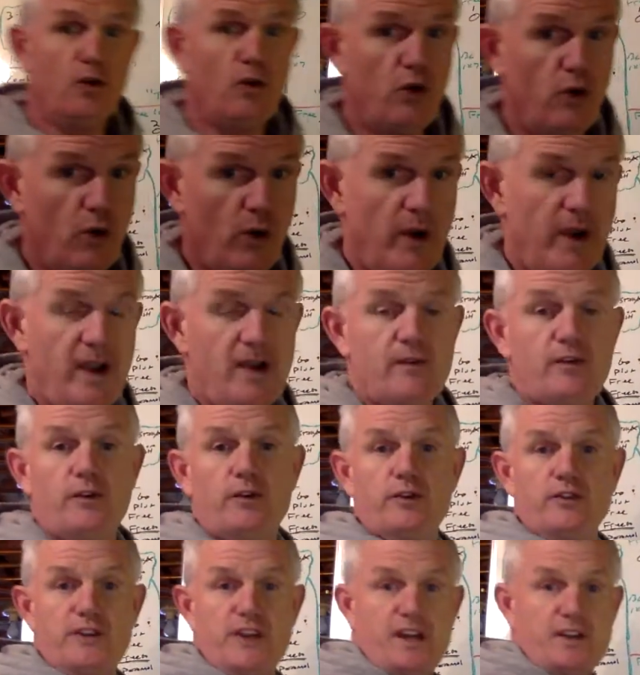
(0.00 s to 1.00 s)

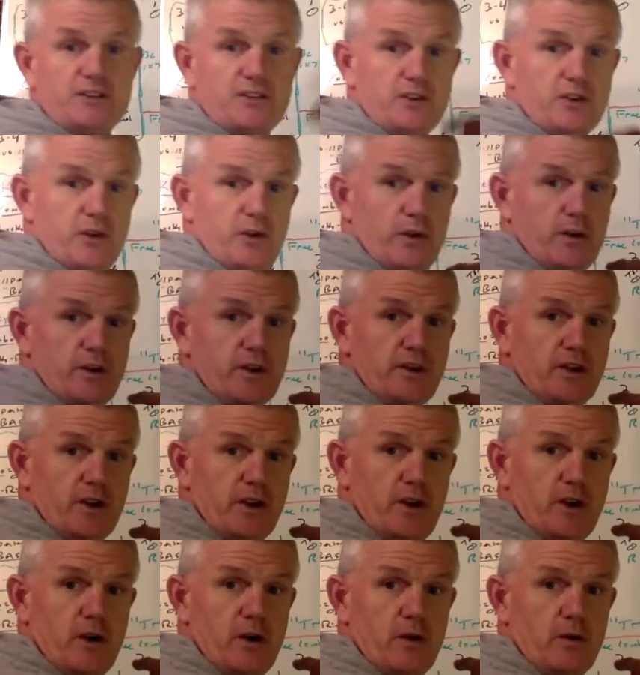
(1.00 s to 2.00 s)
whoever is executing the
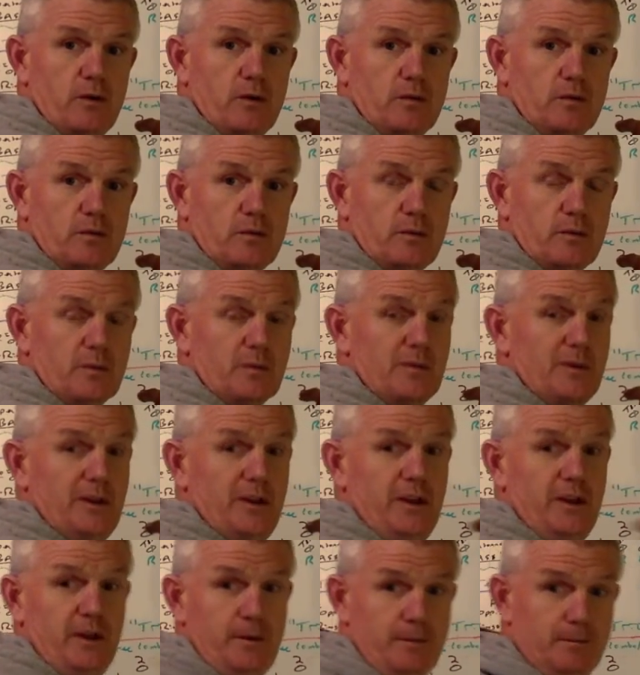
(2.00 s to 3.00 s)
go,
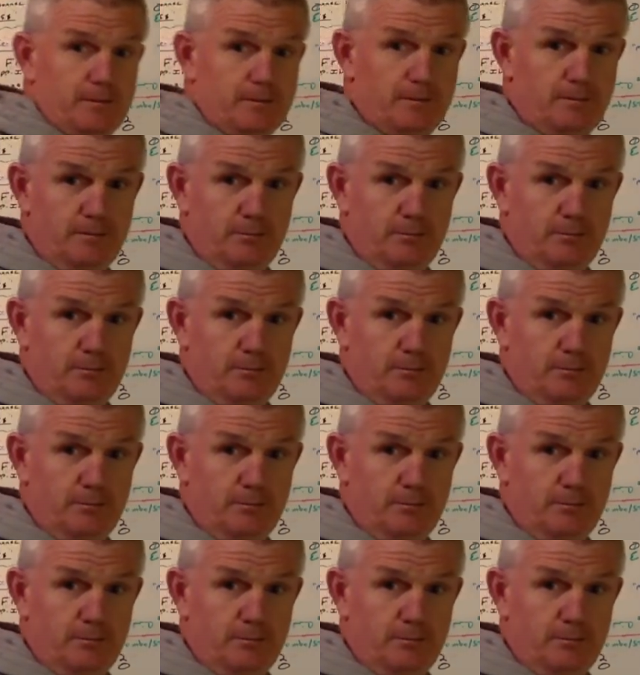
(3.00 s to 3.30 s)
boop,